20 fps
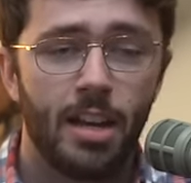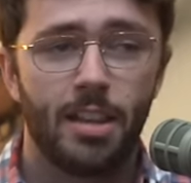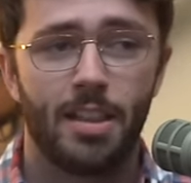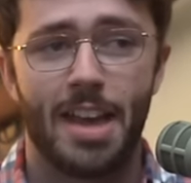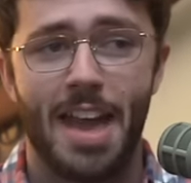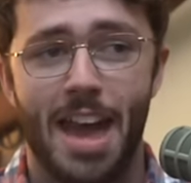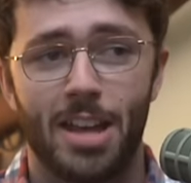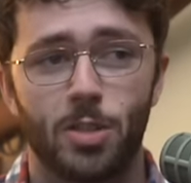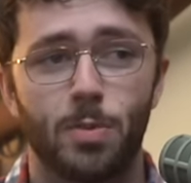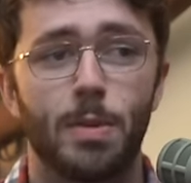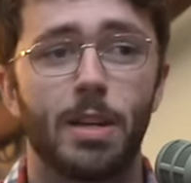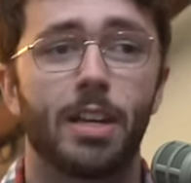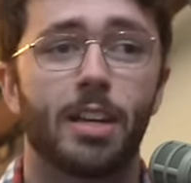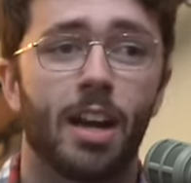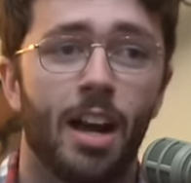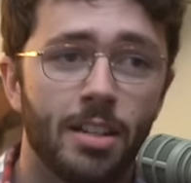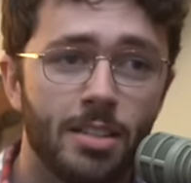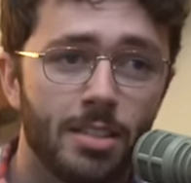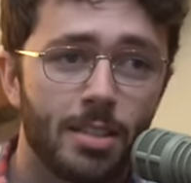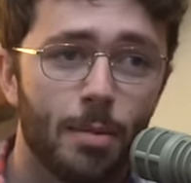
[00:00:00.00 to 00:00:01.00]
They asked me to
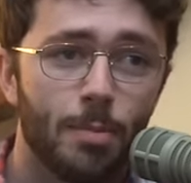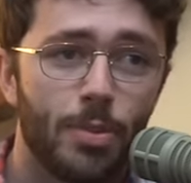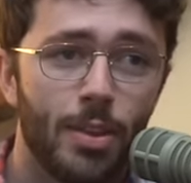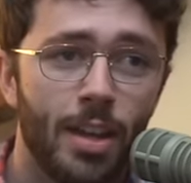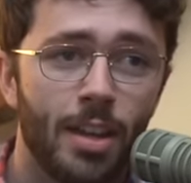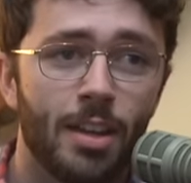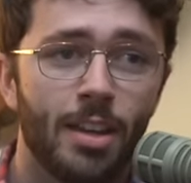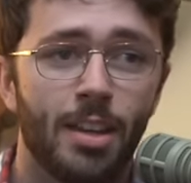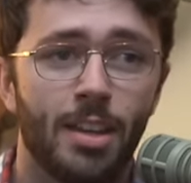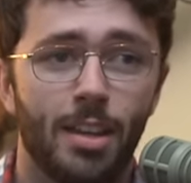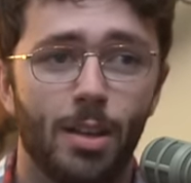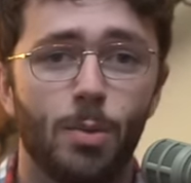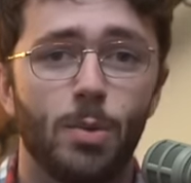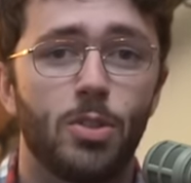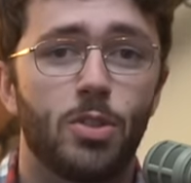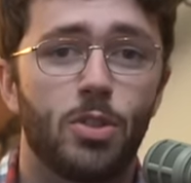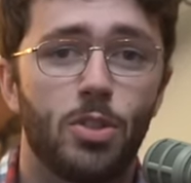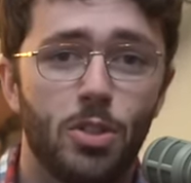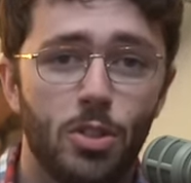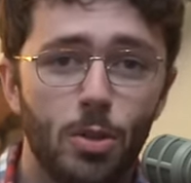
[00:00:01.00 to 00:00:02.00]
cut something. It
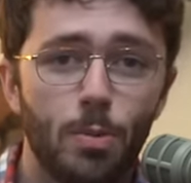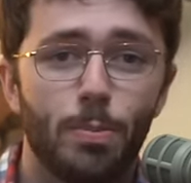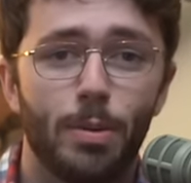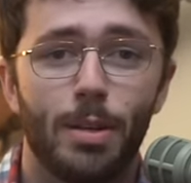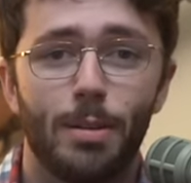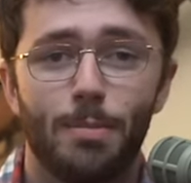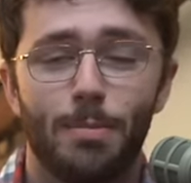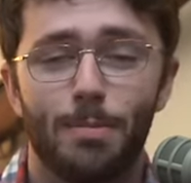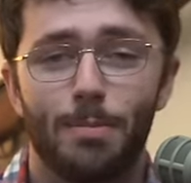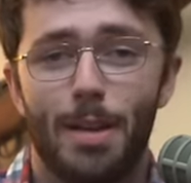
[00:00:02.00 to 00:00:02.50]
was stupid.